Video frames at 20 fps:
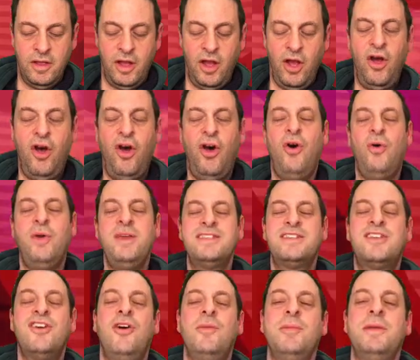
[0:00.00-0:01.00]
Oh,
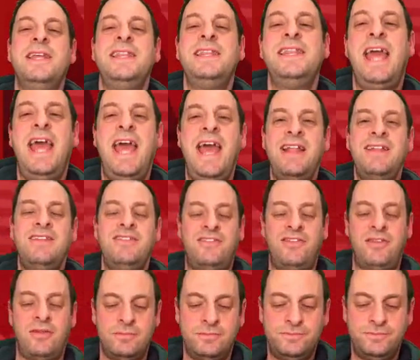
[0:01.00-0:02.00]
he's got me in the end.
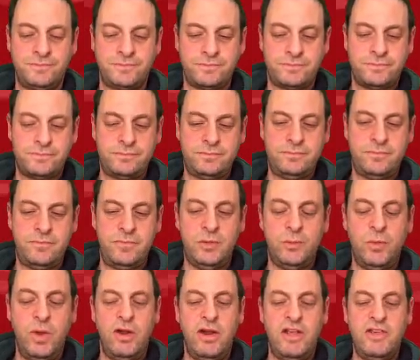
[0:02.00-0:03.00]

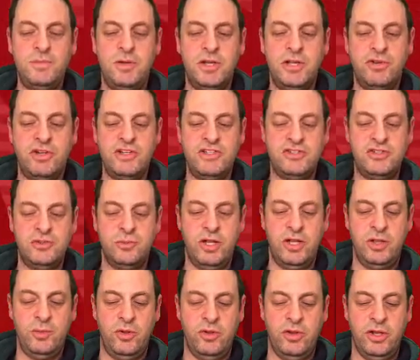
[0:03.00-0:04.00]
Where is my crystal
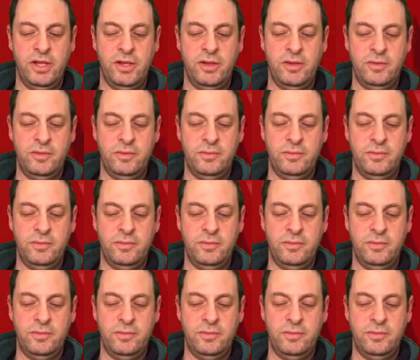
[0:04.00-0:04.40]
when I want it?